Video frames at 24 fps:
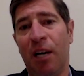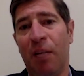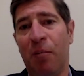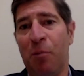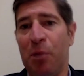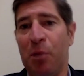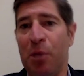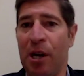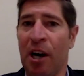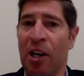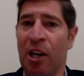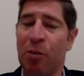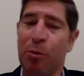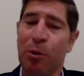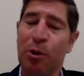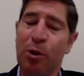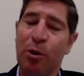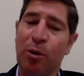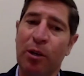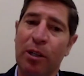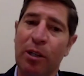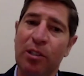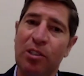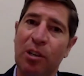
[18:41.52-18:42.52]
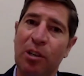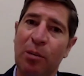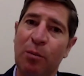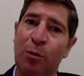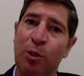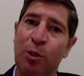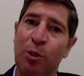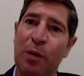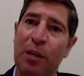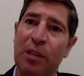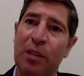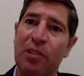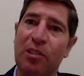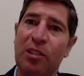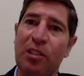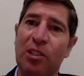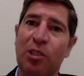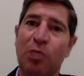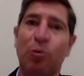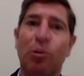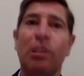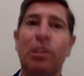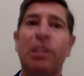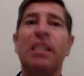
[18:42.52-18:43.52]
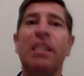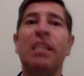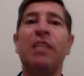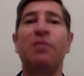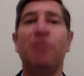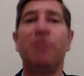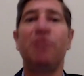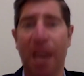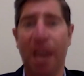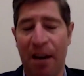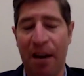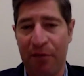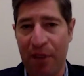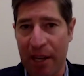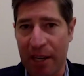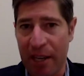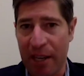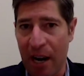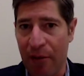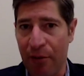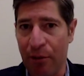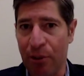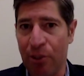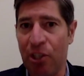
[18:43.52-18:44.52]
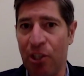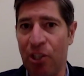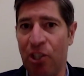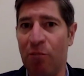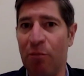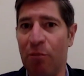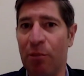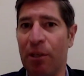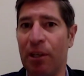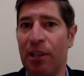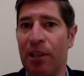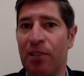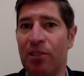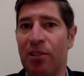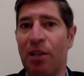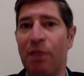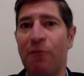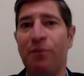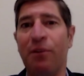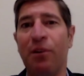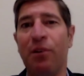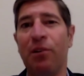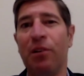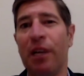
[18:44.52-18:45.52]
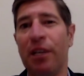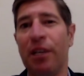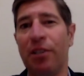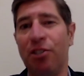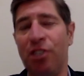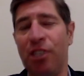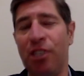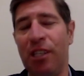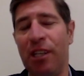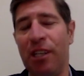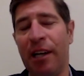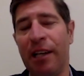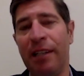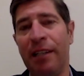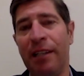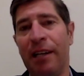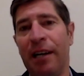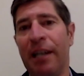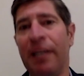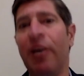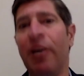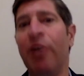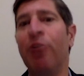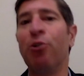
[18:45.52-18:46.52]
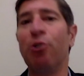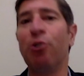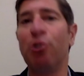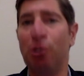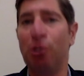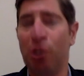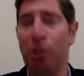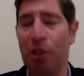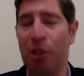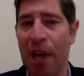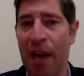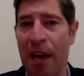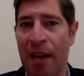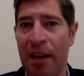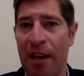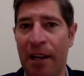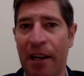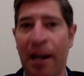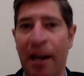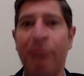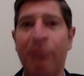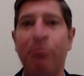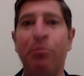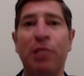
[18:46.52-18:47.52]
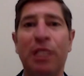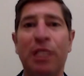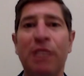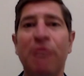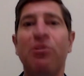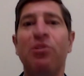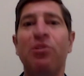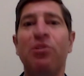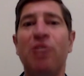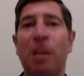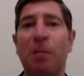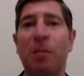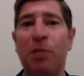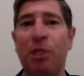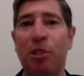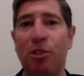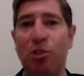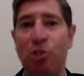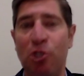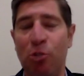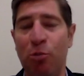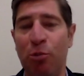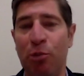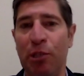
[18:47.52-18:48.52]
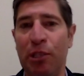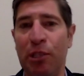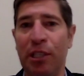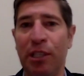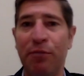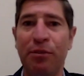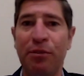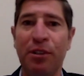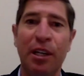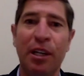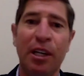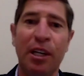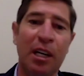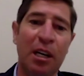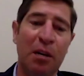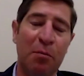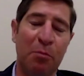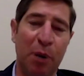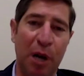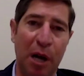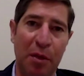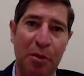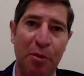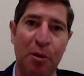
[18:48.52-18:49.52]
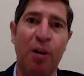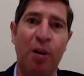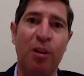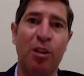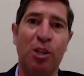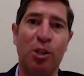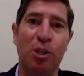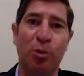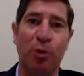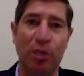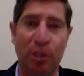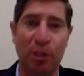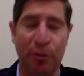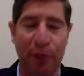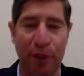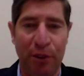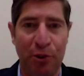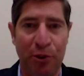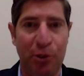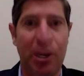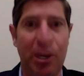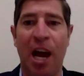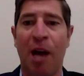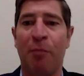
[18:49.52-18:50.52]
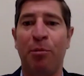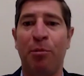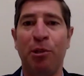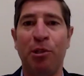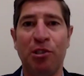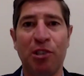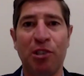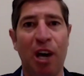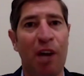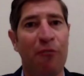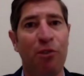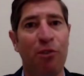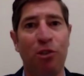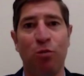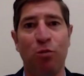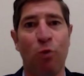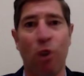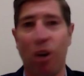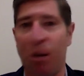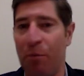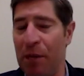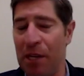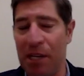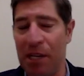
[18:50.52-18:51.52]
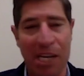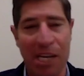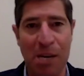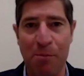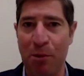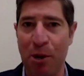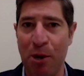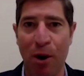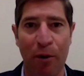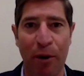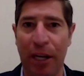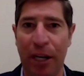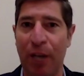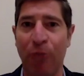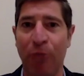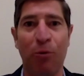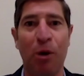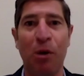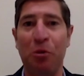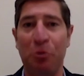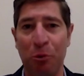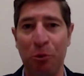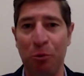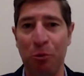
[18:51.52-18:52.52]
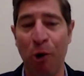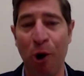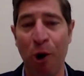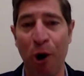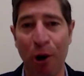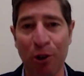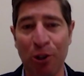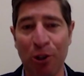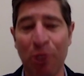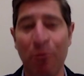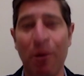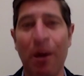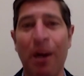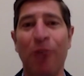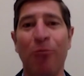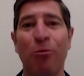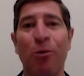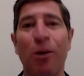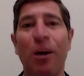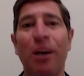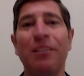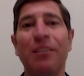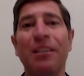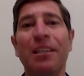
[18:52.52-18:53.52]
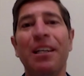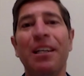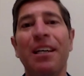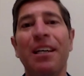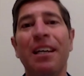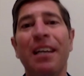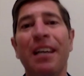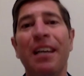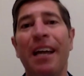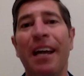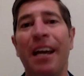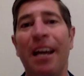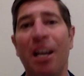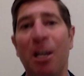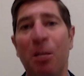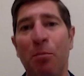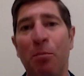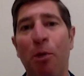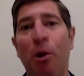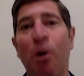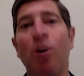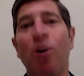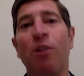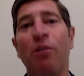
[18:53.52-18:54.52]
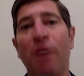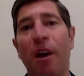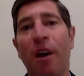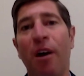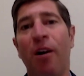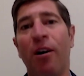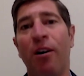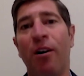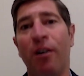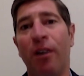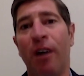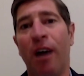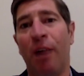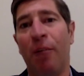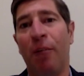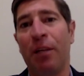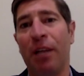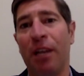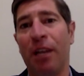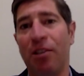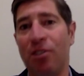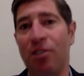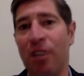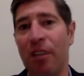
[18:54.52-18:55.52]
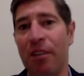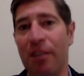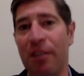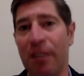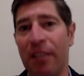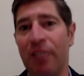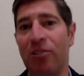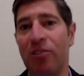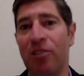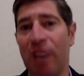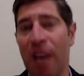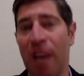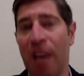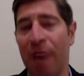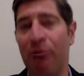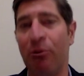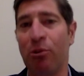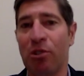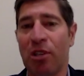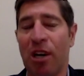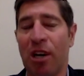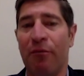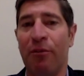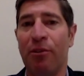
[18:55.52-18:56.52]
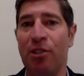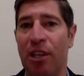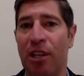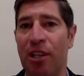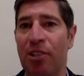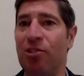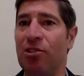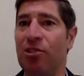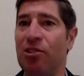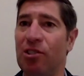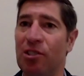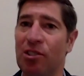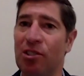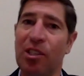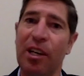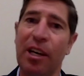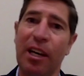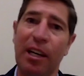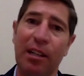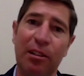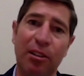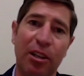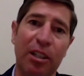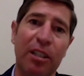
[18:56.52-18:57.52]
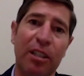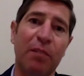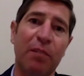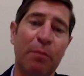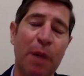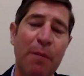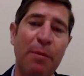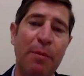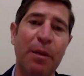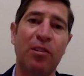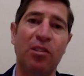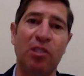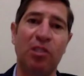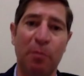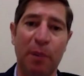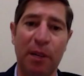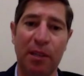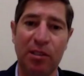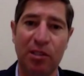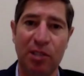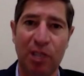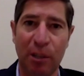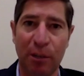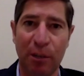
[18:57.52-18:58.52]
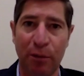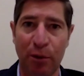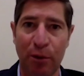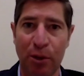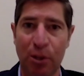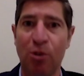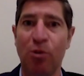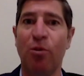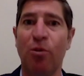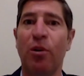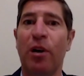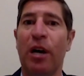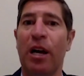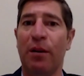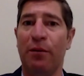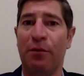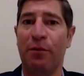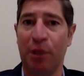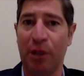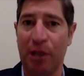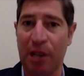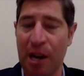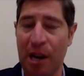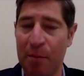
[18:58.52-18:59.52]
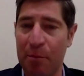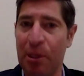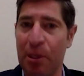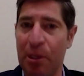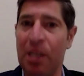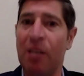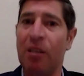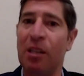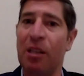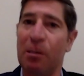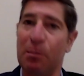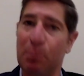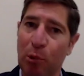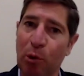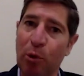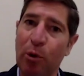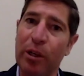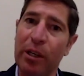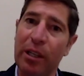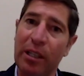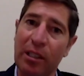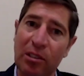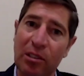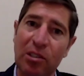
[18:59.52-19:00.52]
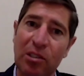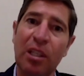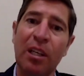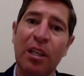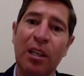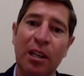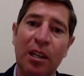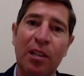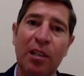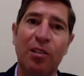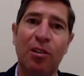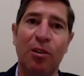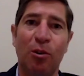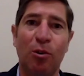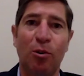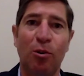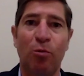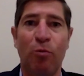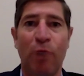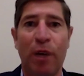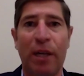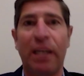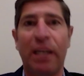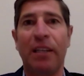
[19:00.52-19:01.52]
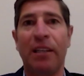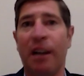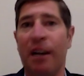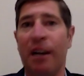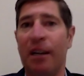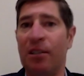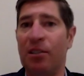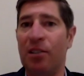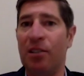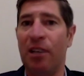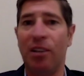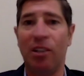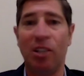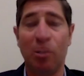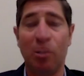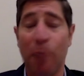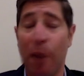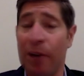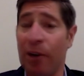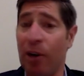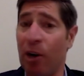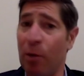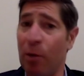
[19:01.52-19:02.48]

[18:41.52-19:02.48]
the entrepreneur in some respects is relieved to have that conversation, because they felt like, gee, I understood that and I believe the same things you believe, but I thought you as the venture capitalist kind of just wanted me to keep going and run through walls no matter what. And part of our obligation, I think, is to have those conversations and say, hey, look, maybe it's the best thing for you and for the company and the employees to recognize that despite our